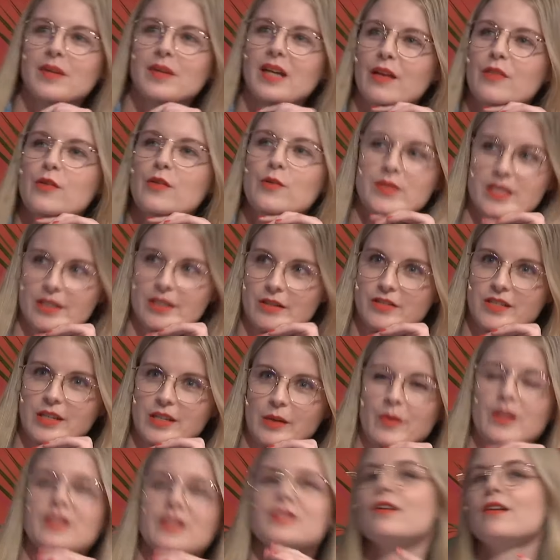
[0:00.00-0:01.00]
I thought was interesting,
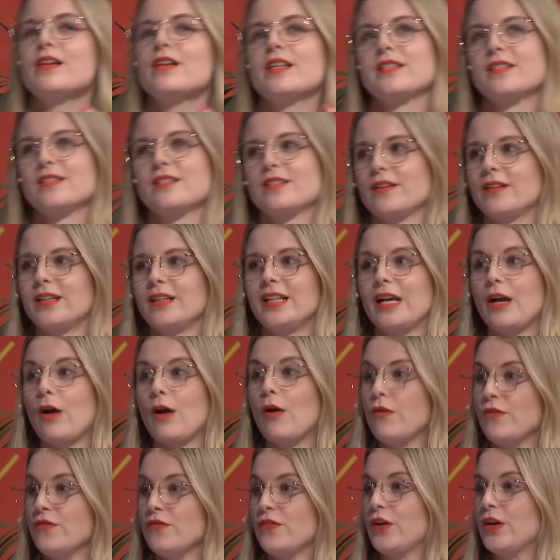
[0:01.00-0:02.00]
where it's not necessarily like
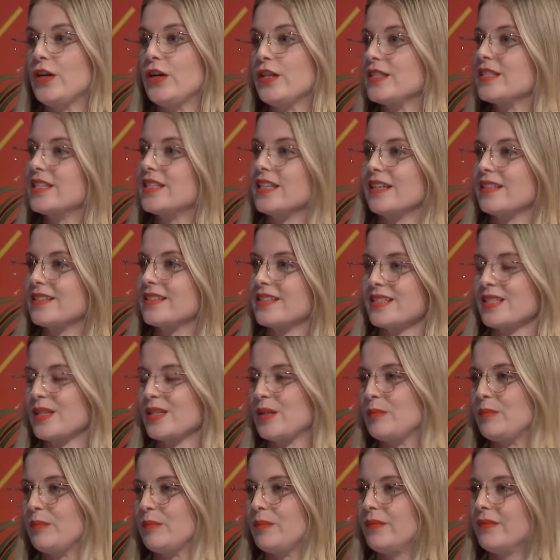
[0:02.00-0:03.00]
overt
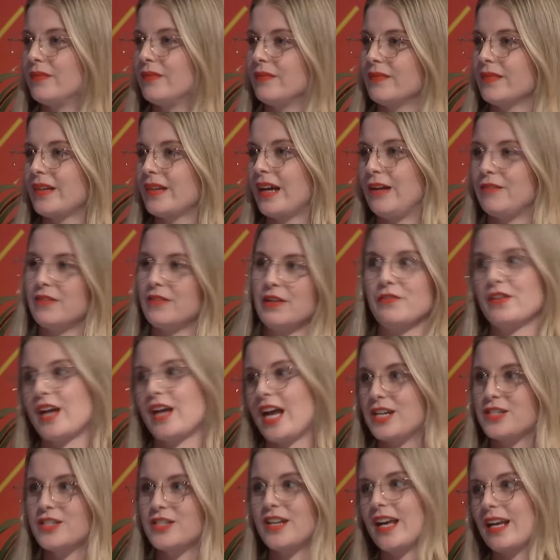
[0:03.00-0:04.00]
sexism, kind of your
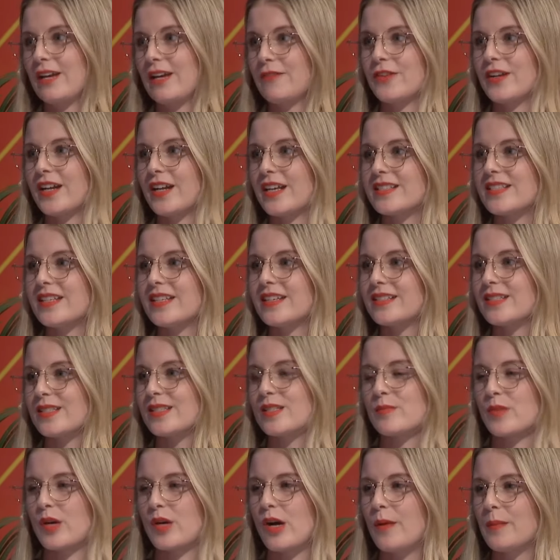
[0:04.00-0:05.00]
hashtag everyday
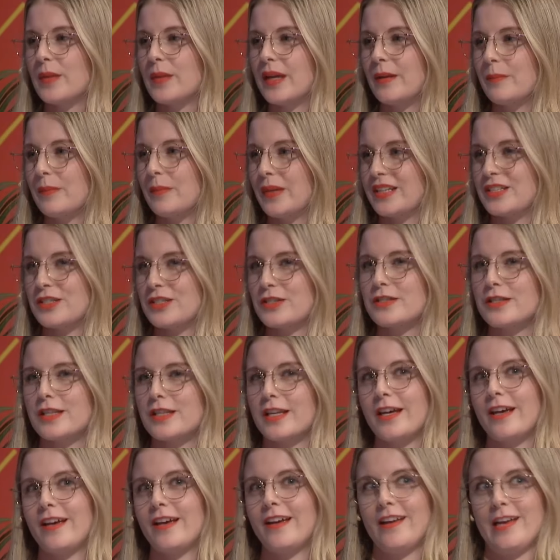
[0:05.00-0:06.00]
sexism comment, but just
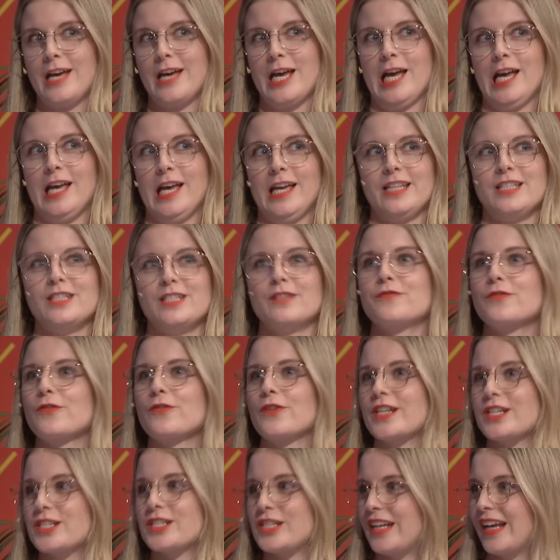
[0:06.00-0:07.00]
the
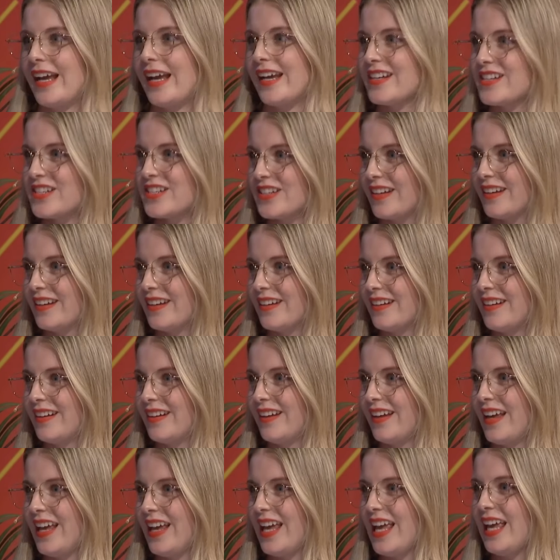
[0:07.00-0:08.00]
differentiation
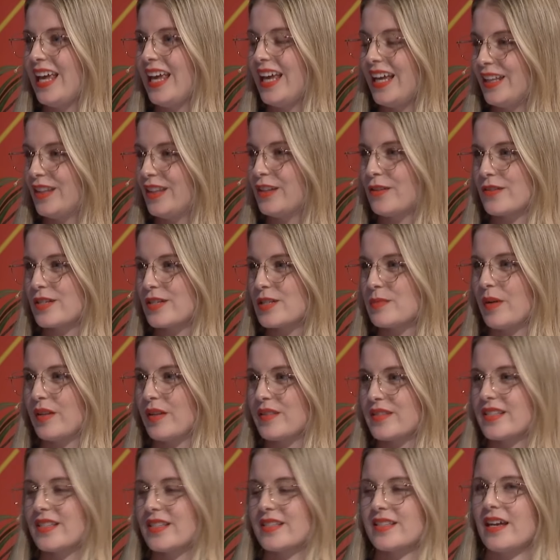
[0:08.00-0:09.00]
in the
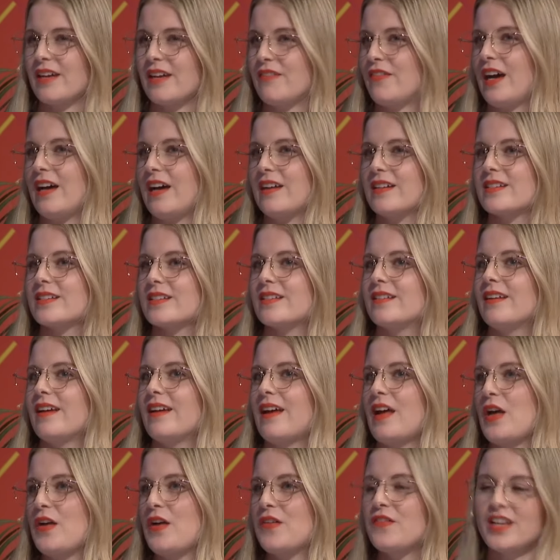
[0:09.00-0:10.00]
responses I found
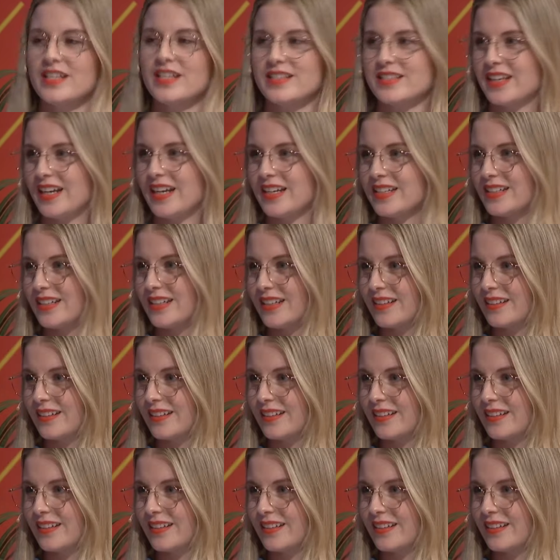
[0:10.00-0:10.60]
fascinating.